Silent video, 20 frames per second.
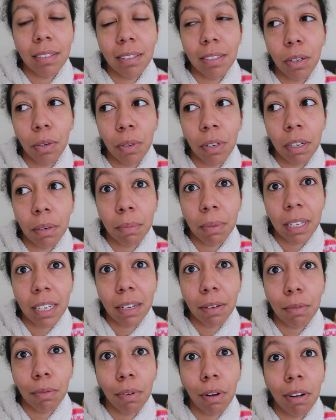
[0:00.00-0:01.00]

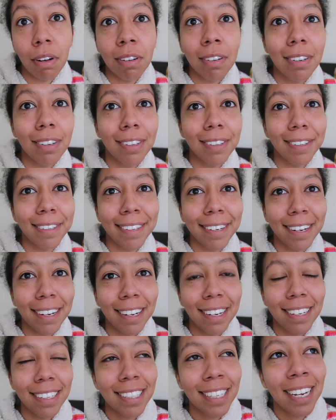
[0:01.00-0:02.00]
horribly wrong or
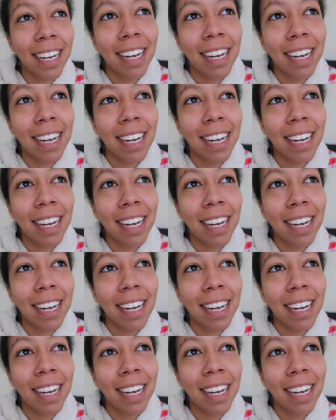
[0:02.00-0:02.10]
not.